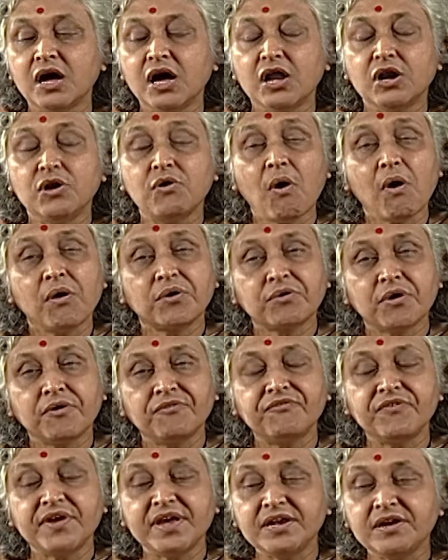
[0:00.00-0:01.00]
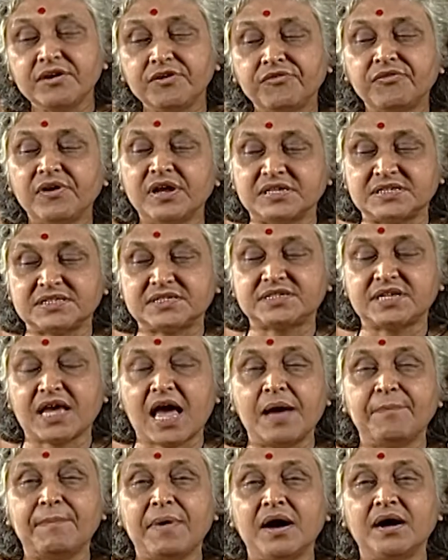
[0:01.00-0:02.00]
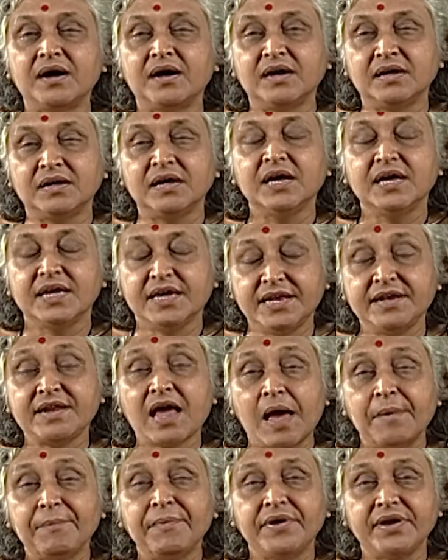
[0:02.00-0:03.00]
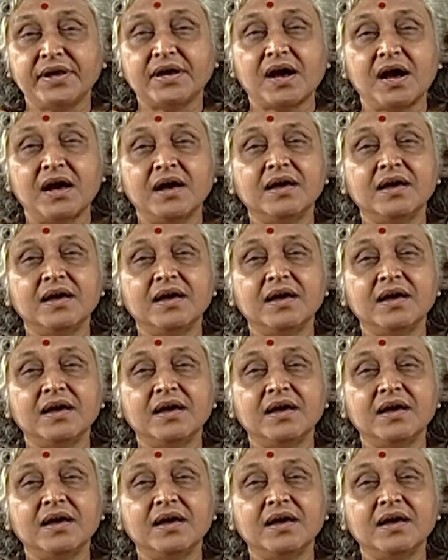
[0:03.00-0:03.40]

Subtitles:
lot of interest in America